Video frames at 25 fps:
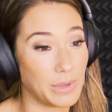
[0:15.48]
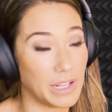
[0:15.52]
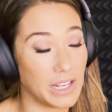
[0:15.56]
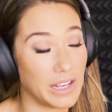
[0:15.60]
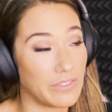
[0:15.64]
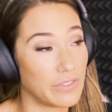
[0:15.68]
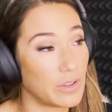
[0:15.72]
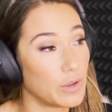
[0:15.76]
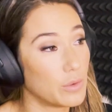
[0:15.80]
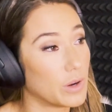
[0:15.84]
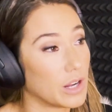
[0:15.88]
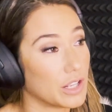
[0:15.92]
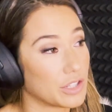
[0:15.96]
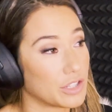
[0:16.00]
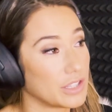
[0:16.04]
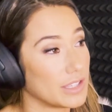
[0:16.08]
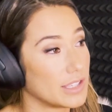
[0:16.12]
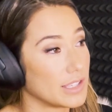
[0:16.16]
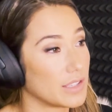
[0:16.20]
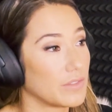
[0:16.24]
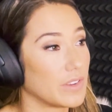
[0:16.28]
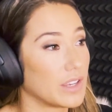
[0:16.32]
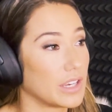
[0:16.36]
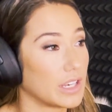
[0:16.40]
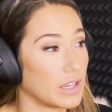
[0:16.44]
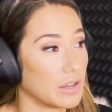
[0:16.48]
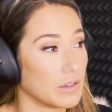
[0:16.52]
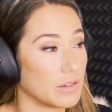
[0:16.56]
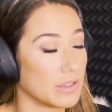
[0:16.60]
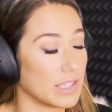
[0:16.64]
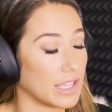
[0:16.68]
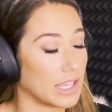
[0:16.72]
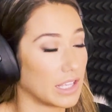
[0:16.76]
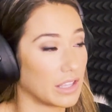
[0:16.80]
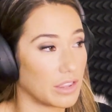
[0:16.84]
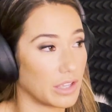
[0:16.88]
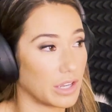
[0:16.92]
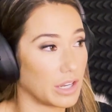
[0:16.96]
mean, if you watch these videos,
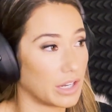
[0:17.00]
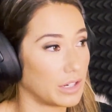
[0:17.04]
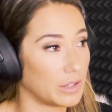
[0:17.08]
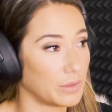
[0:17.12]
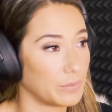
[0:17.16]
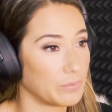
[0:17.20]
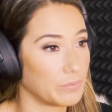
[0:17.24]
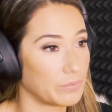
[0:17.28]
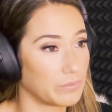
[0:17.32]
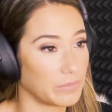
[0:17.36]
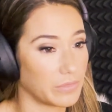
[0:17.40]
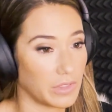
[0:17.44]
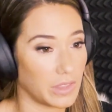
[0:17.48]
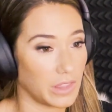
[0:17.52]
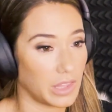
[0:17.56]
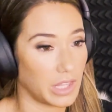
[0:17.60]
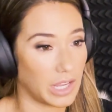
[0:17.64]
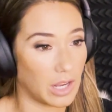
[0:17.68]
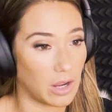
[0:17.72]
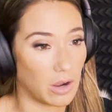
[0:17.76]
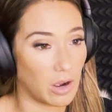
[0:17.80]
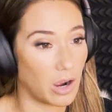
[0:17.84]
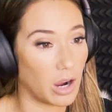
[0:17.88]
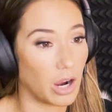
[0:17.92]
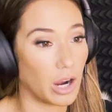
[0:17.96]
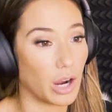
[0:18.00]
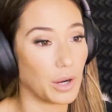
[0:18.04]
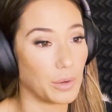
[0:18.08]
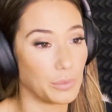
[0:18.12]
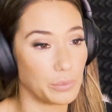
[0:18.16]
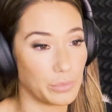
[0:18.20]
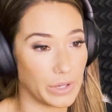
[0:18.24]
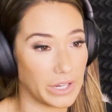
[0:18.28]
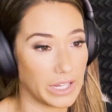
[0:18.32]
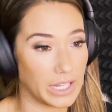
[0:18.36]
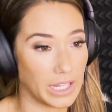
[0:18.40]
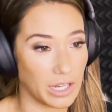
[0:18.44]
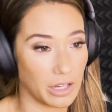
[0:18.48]
like they're like
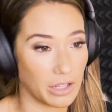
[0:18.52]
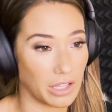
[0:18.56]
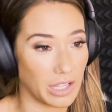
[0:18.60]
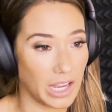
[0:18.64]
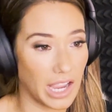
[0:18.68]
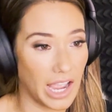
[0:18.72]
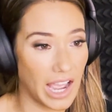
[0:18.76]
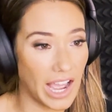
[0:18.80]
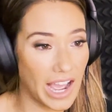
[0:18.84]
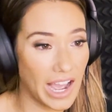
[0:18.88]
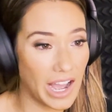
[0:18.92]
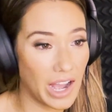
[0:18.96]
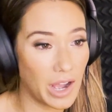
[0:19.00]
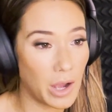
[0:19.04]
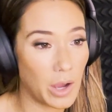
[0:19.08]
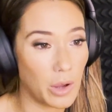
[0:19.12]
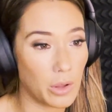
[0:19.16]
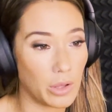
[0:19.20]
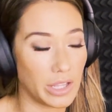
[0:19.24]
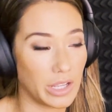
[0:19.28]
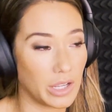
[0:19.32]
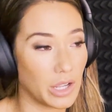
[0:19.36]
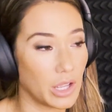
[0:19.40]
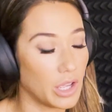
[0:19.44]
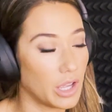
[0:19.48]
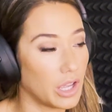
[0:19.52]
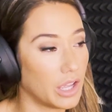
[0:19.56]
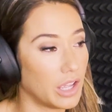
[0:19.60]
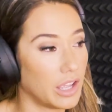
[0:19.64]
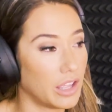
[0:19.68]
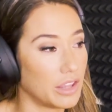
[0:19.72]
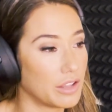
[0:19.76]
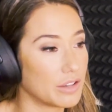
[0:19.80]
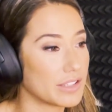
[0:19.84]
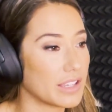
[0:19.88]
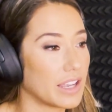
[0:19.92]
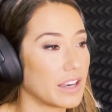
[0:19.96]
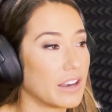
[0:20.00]
heartbreaking. Like how, like
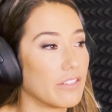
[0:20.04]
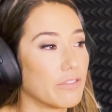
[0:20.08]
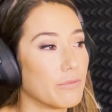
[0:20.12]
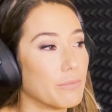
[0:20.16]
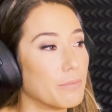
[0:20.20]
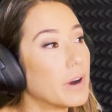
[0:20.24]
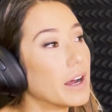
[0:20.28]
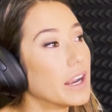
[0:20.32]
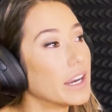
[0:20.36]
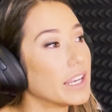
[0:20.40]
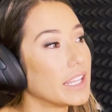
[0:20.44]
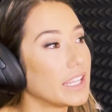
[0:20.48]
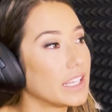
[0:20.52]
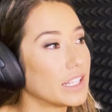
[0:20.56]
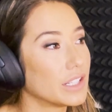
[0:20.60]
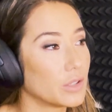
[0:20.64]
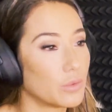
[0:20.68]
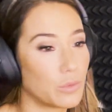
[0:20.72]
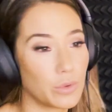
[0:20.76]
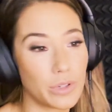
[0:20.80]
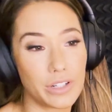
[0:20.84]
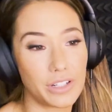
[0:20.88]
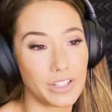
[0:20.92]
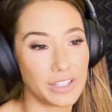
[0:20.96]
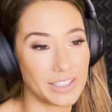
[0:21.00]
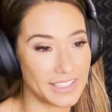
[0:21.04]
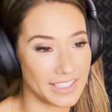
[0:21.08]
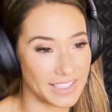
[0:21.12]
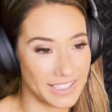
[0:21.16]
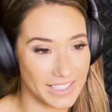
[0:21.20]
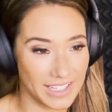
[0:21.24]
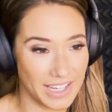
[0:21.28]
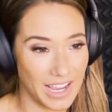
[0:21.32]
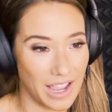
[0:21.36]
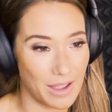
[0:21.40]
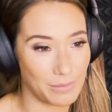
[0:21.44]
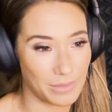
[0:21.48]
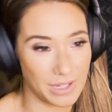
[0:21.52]
there's not enough money in the world
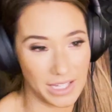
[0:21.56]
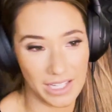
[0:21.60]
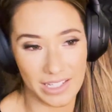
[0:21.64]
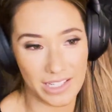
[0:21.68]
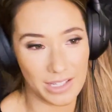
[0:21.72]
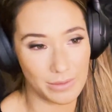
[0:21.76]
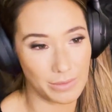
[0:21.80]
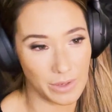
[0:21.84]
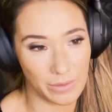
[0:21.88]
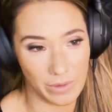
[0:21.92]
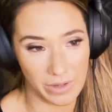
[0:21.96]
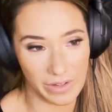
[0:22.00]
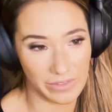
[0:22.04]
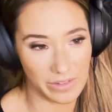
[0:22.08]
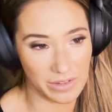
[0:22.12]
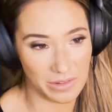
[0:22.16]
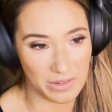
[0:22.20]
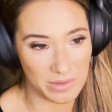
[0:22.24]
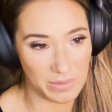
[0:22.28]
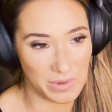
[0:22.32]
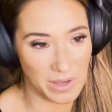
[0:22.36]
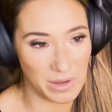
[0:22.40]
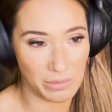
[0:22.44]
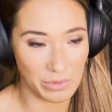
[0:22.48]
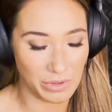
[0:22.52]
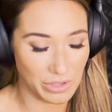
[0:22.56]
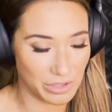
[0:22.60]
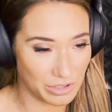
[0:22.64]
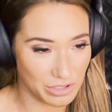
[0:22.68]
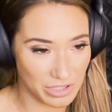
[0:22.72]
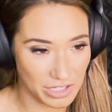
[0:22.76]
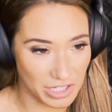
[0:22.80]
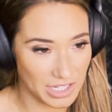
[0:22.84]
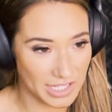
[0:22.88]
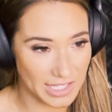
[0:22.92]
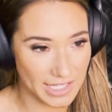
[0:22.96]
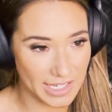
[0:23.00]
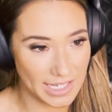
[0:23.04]
to get me to be one of those people. There
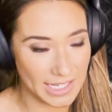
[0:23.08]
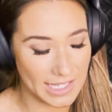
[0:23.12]
just